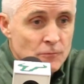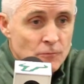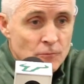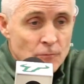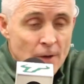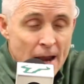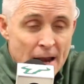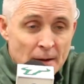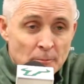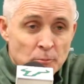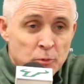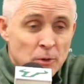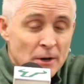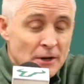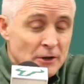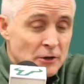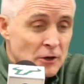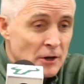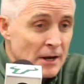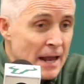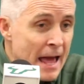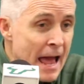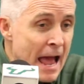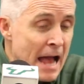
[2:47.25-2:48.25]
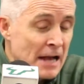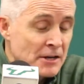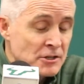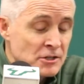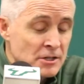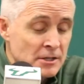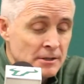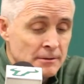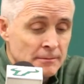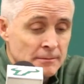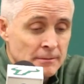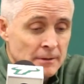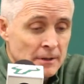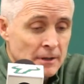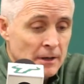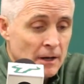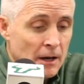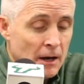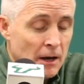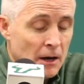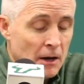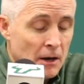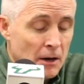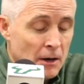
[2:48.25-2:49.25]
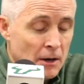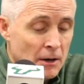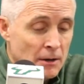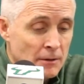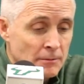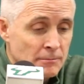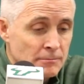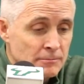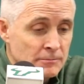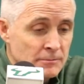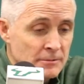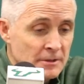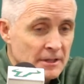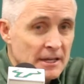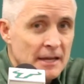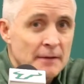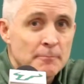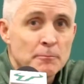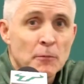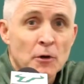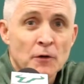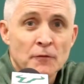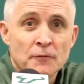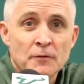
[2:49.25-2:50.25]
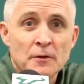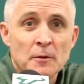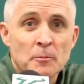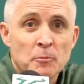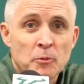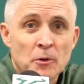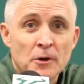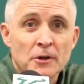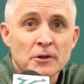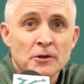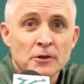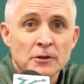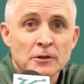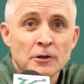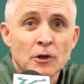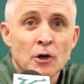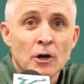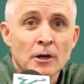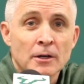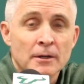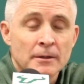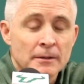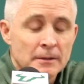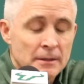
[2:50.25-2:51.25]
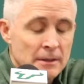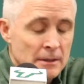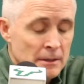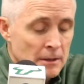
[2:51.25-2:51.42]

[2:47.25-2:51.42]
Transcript: Ran pretty good action. Get Murphy a pretty good look.